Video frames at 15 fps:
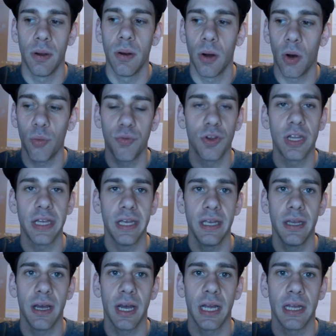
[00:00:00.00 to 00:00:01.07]
hopefully
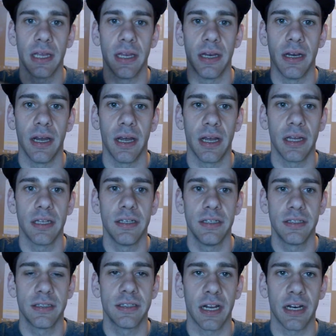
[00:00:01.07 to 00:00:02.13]
I can
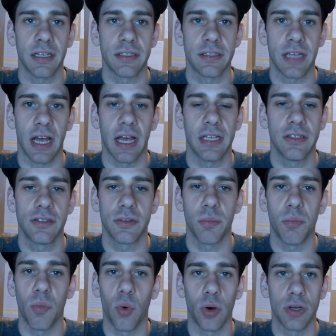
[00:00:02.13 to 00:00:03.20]
set aside some
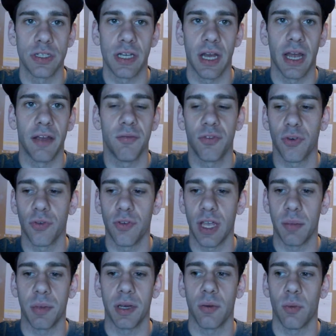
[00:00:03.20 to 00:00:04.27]
more time for
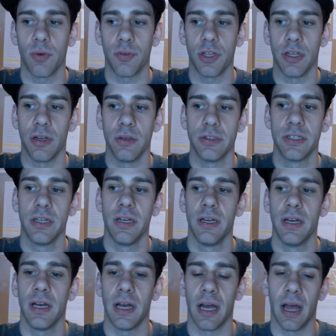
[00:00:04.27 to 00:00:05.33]
vaping reviews,
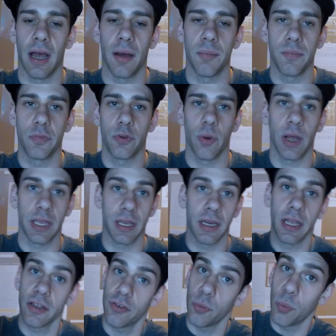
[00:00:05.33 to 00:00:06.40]
so I can
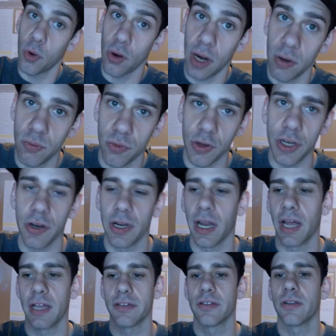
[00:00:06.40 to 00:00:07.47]
get some more out for you
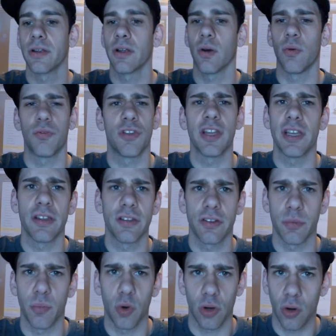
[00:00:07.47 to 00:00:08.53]
guys. Hopefully
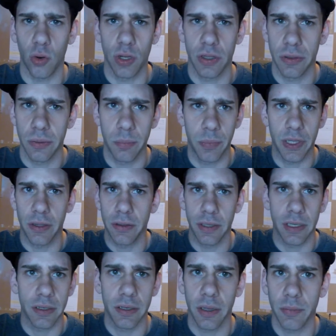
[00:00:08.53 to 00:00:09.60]
some more coil
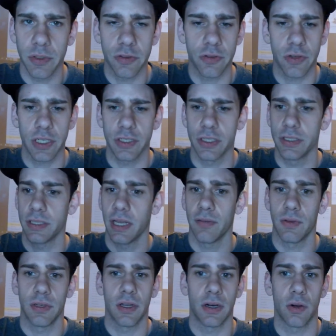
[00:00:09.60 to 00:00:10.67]
building demonstrations. I
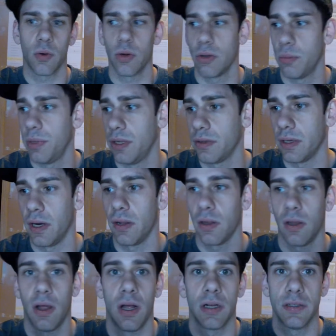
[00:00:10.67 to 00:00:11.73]
haven't done a coil build in a
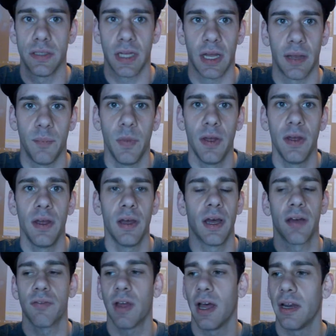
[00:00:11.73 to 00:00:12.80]
long time.
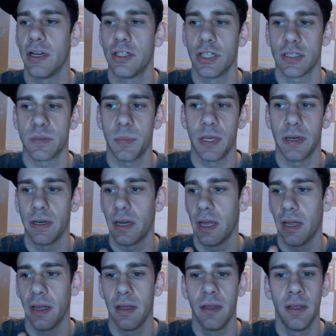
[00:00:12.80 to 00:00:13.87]
I've kind of just
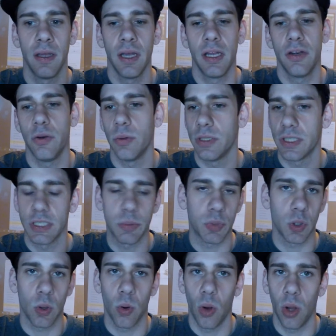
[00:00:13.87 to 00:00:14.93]
been doing
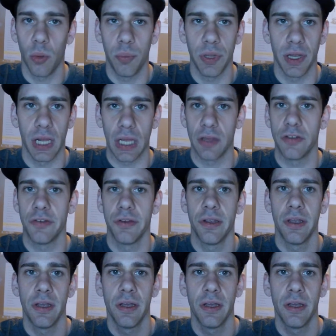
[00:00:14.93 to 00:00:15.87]
simple coil builds